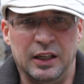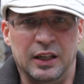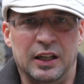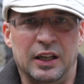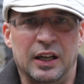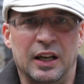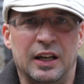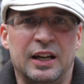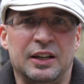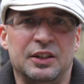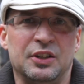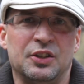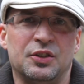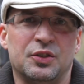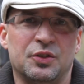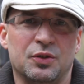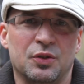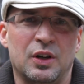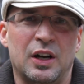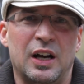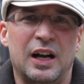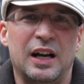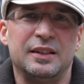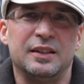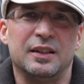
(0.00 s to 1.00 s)
and I just
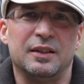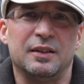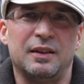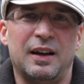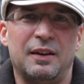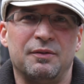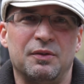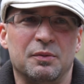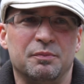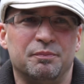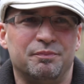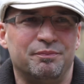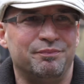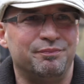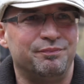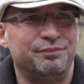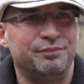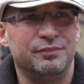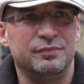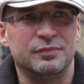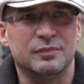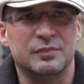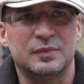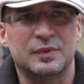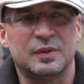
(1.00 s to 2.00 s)
tried to have a
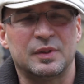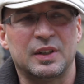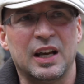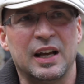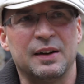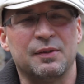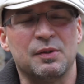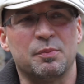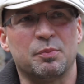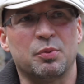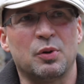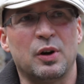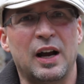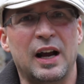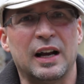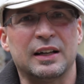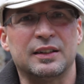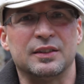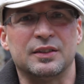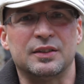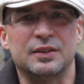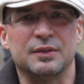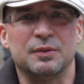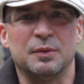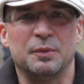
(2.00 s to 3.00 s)
kind of a
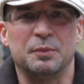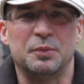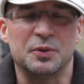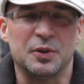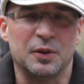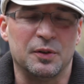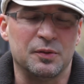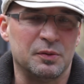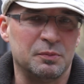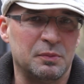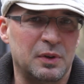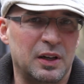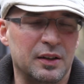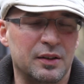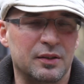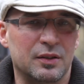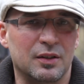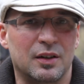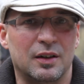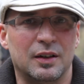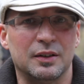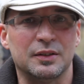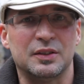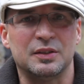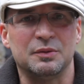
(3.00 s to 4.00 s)
practice of observing my
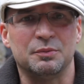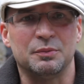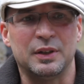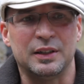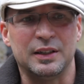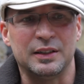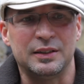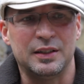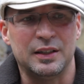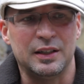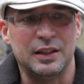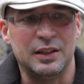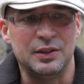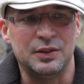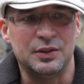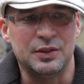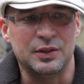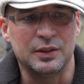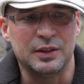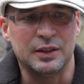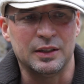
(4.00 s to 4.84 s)
thoughts and meditation,